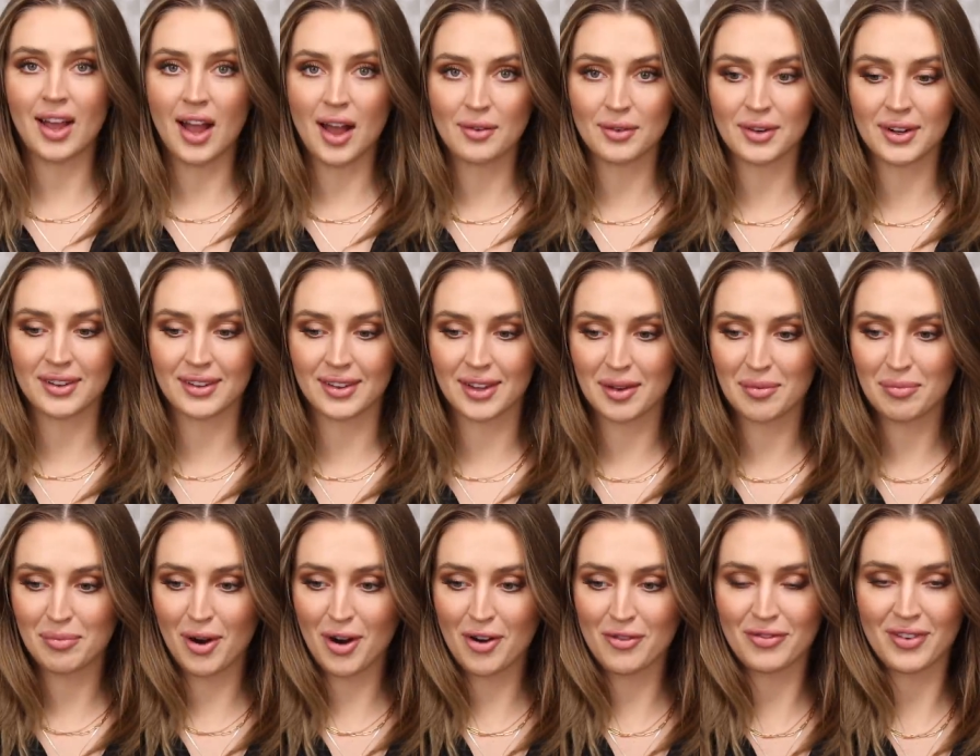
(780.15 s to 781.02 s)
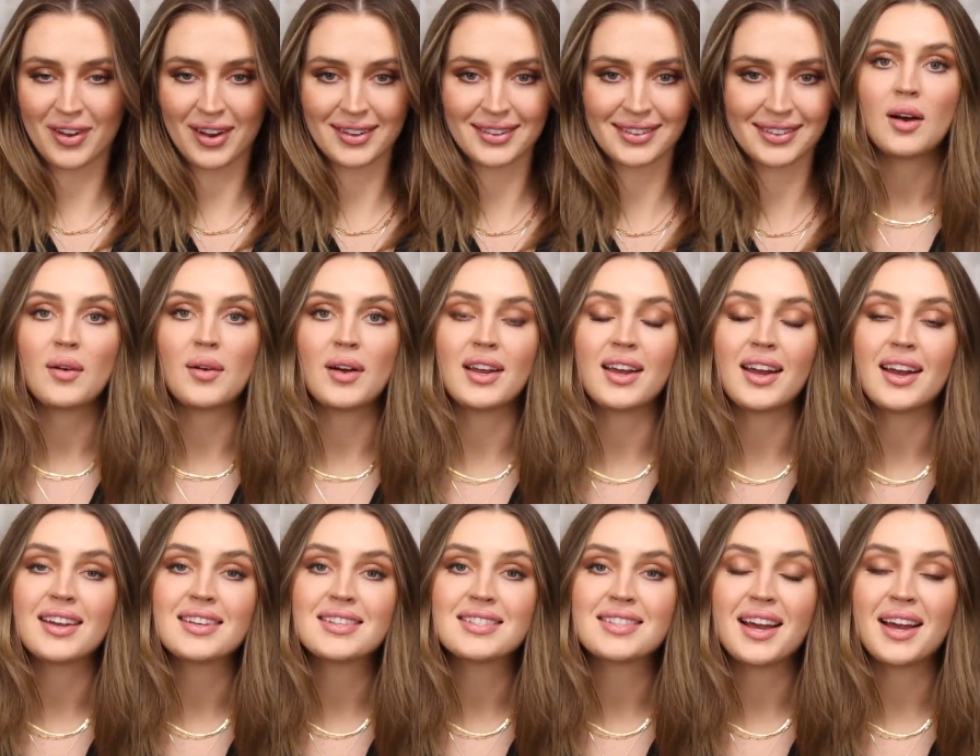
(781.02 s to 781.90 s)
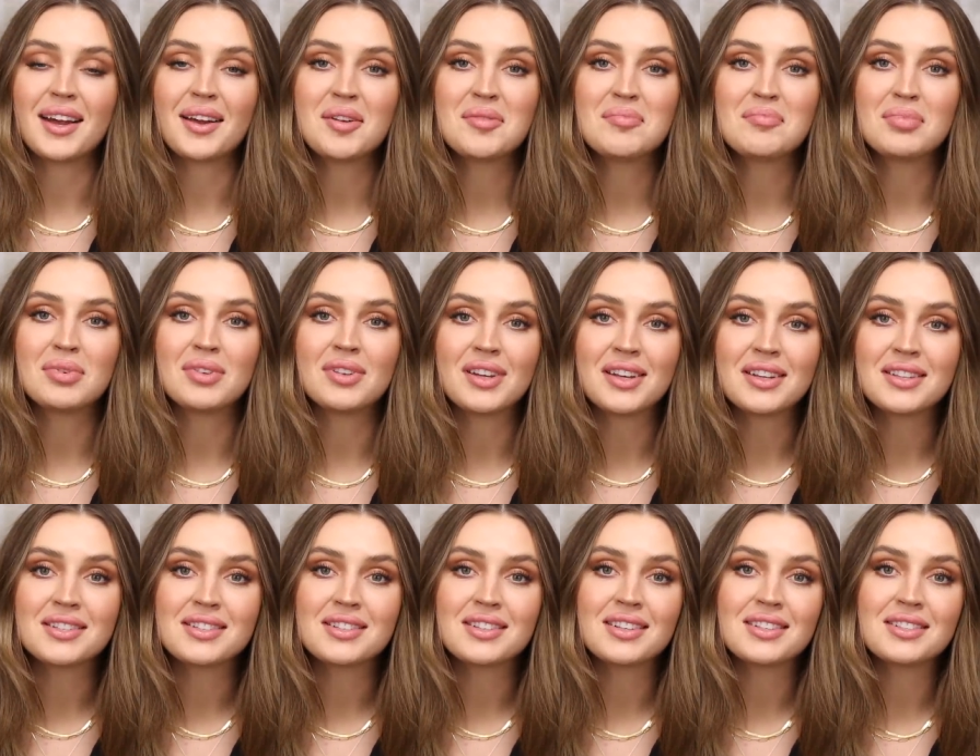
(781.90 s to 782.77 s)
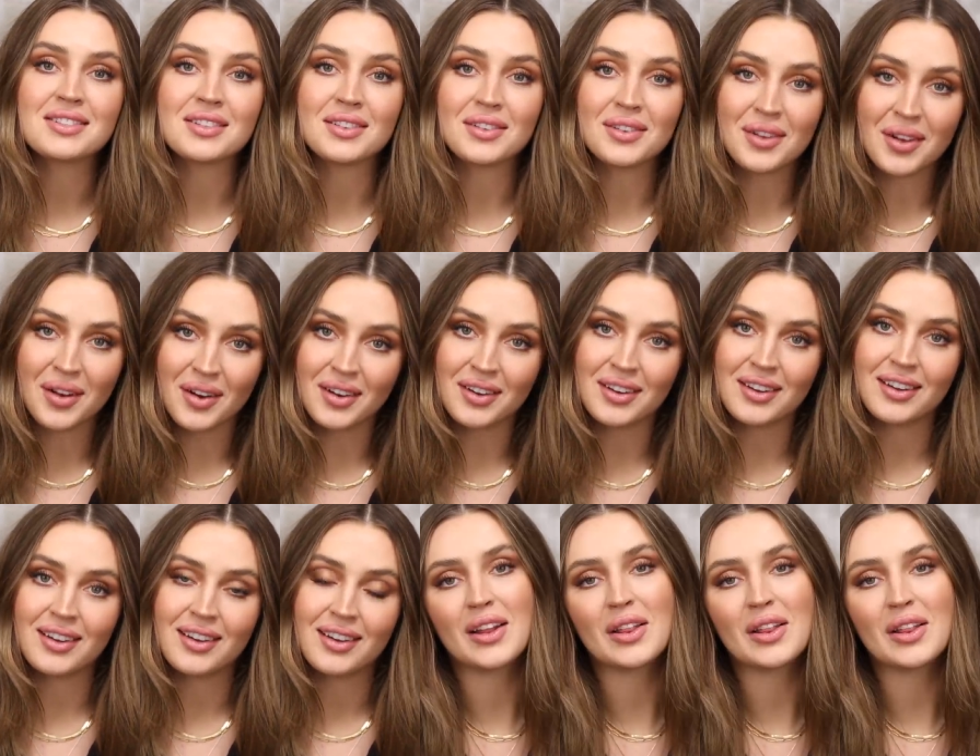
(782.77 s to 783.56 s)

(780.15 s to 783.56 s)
Not really. Perfect. All right, guys, that completes this look.